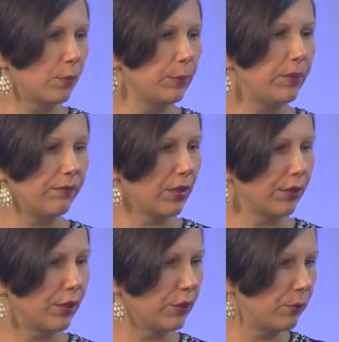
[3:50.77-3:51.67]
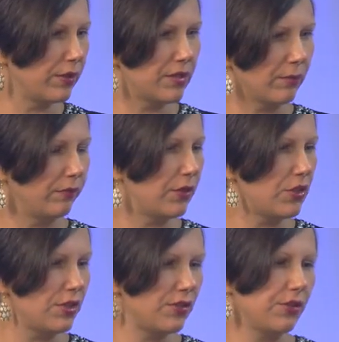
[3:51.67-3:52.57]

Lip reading: would be very good with some of the cheeses you